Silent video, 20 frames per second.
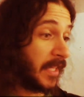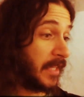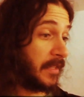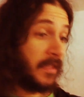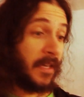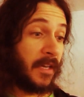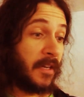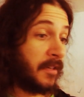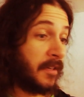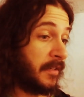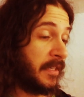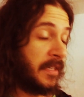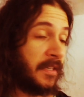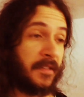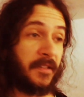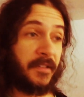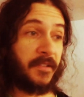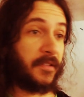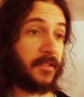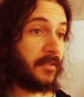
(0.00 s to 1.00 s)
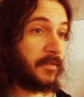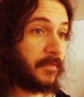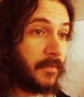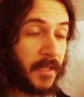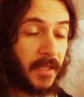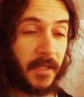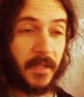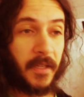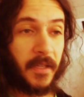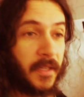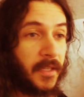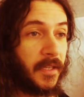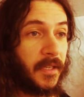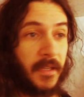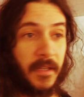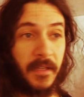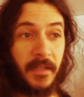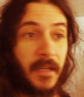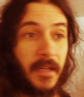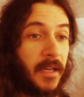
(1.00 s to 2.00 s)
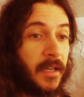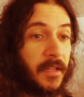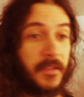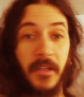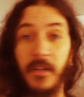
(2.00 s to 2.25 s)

there is uh,